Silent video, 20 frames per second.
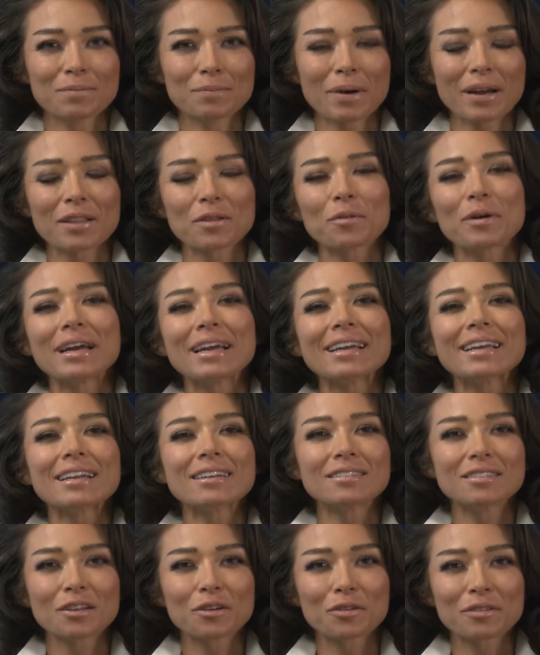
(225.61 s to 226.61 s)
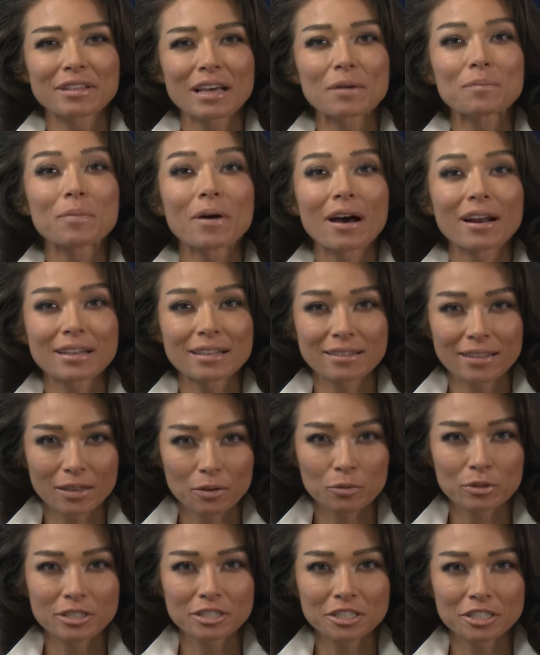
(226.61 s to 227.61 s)
By the way, get a load of that body
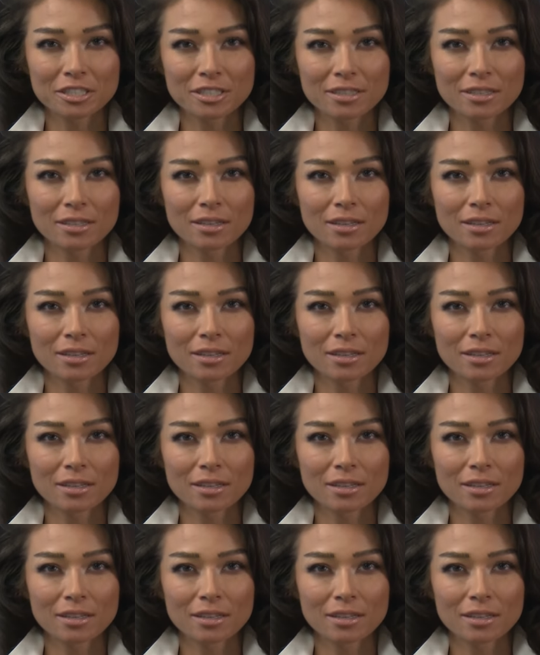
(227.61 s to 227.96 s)
language.